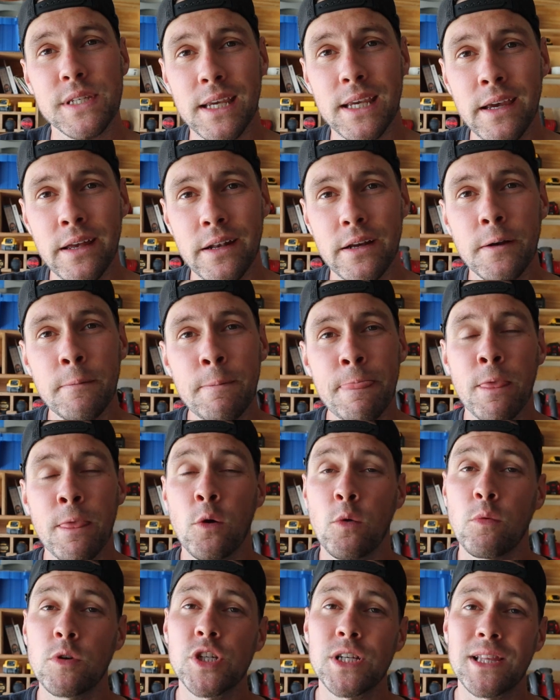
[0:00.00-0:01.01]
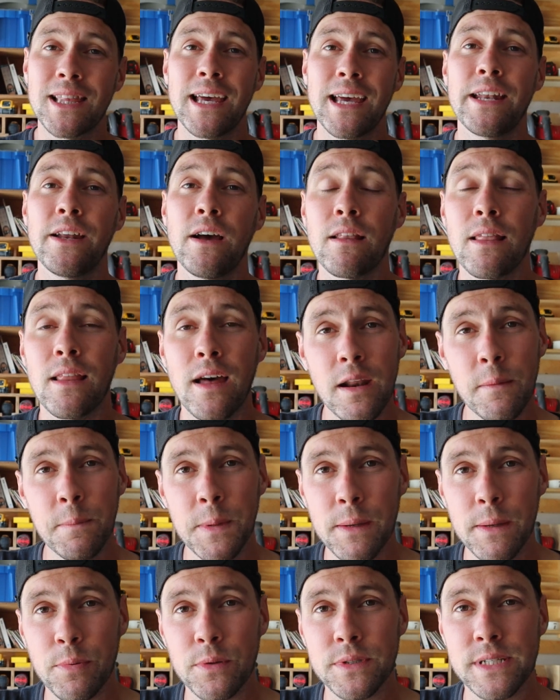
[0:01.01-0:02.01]
Sienna, which led a lot of
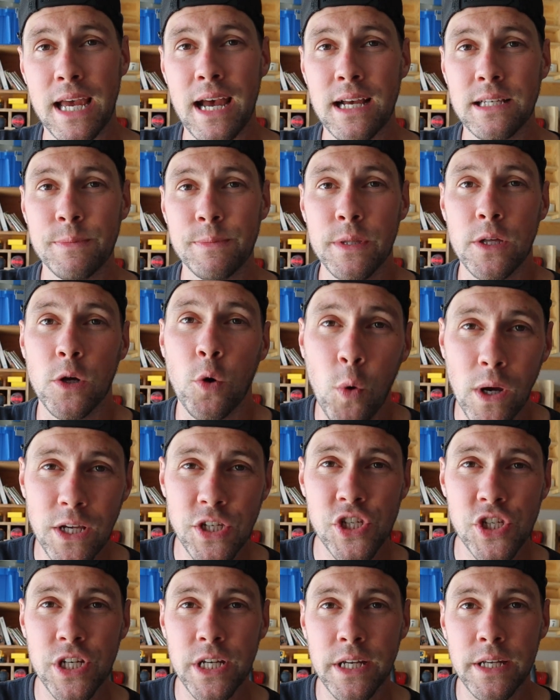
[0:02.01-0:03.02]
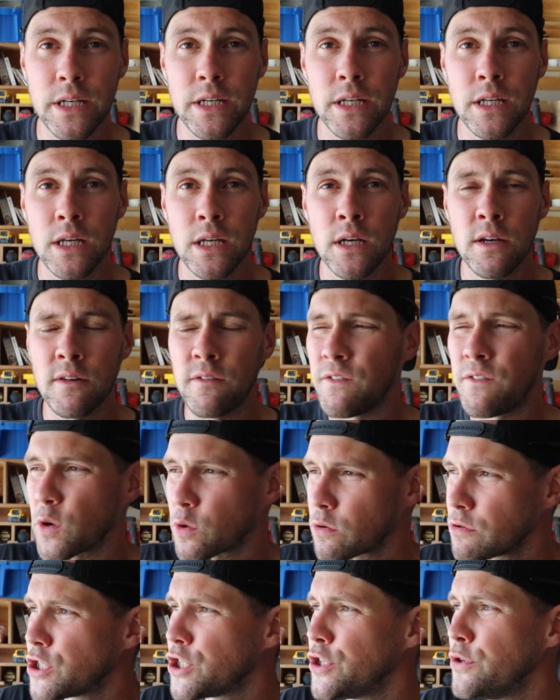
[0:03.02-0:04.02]
people to ask me the question,
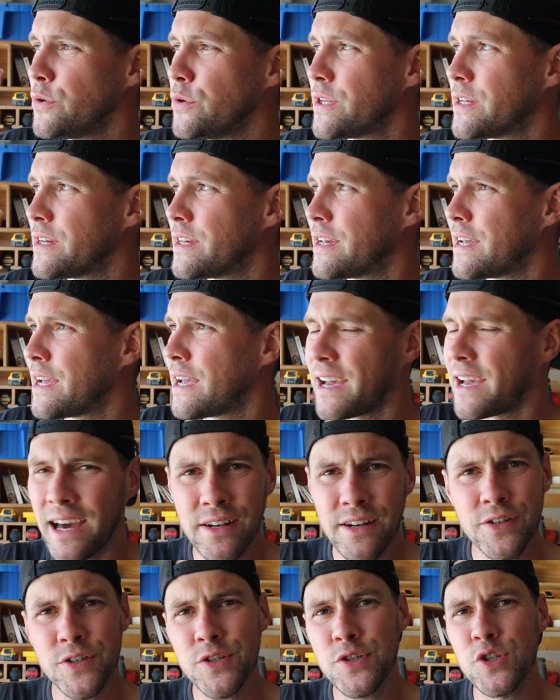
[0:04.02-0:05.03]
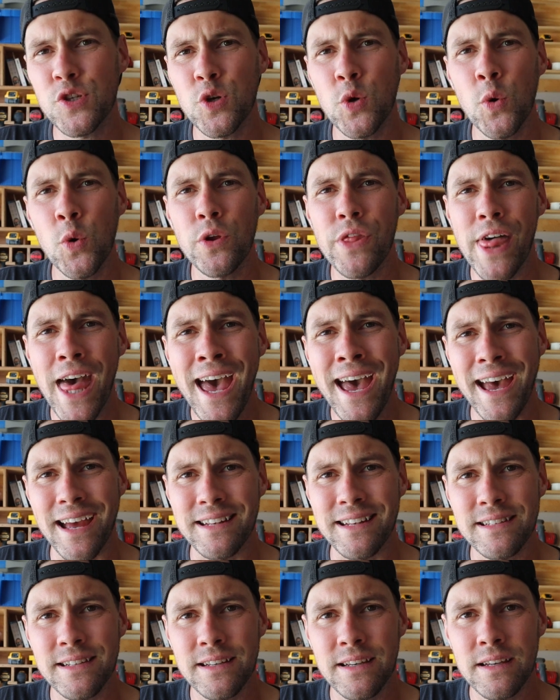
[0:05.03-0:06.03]
photo shoot? How did you score
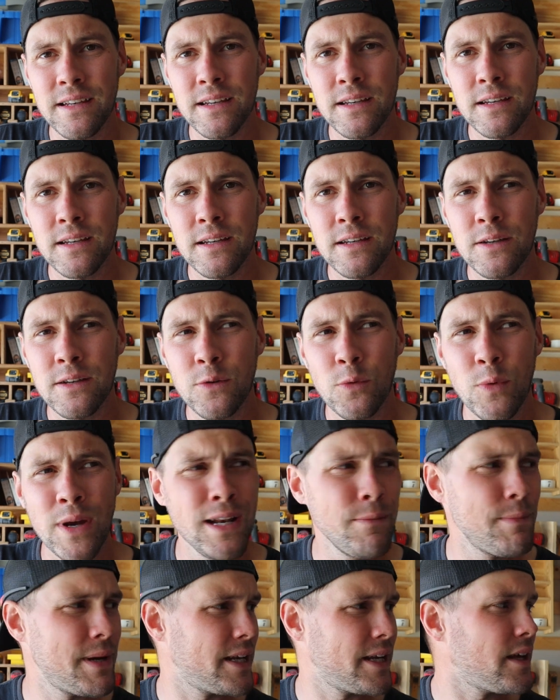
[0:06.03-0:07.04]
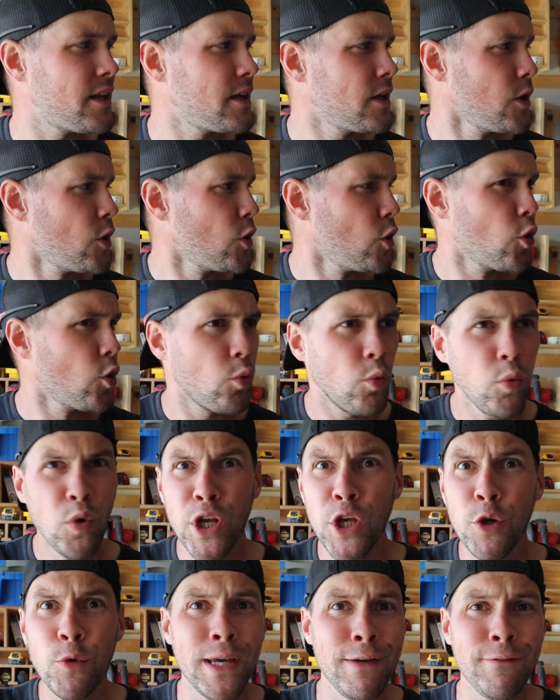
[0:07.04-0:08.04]
that? Wait a minute, what
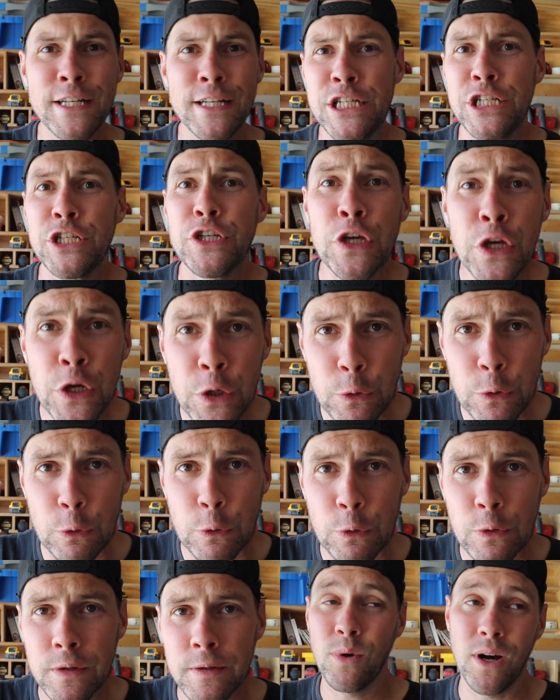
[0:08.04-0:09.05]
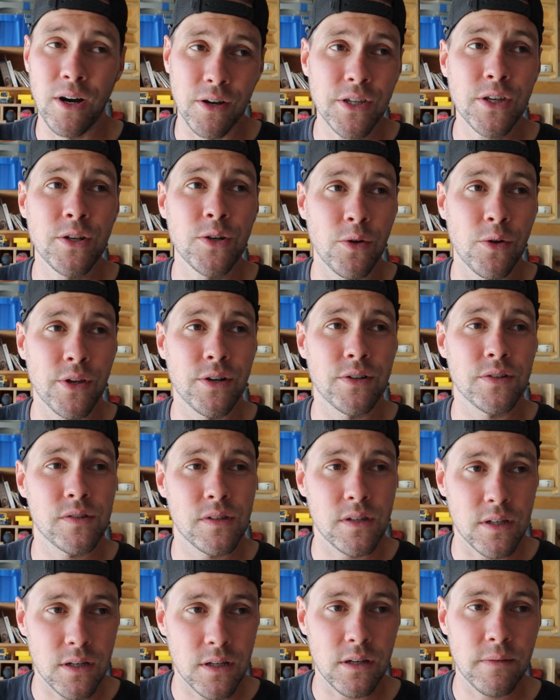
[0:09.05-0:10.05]
do you even do? Well, you know,
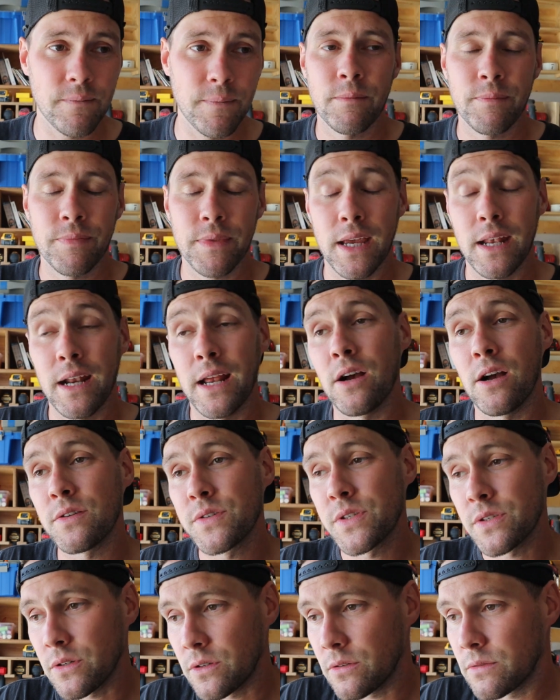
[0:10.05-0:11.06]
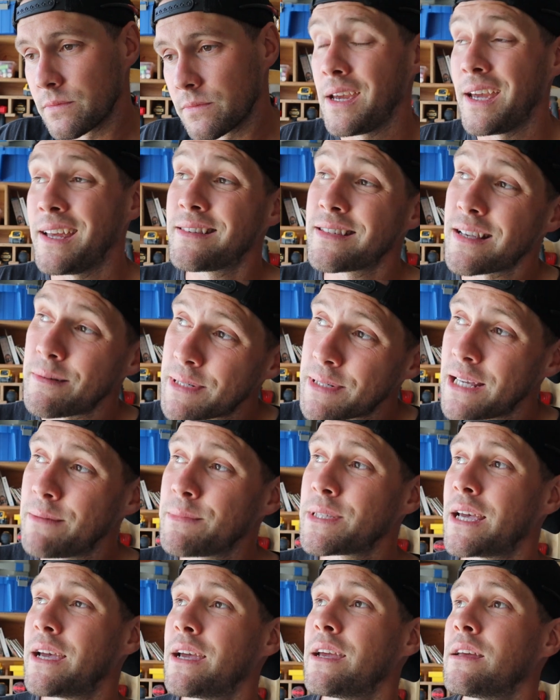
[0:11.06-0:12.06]
there's the, and
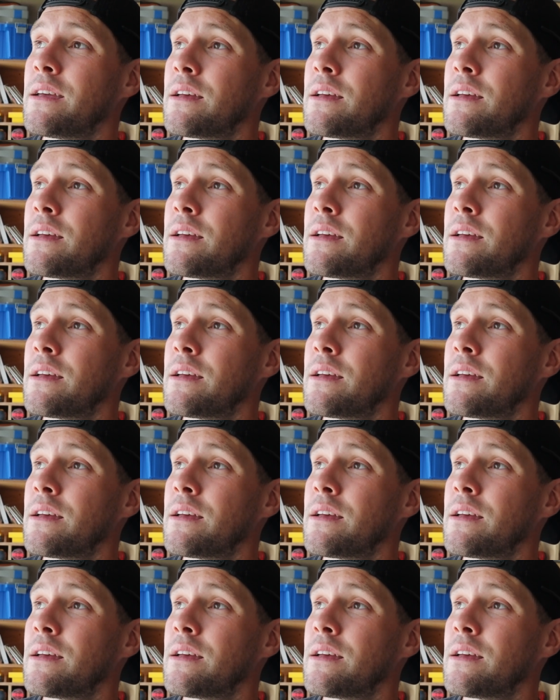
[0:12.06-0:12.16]
sometimes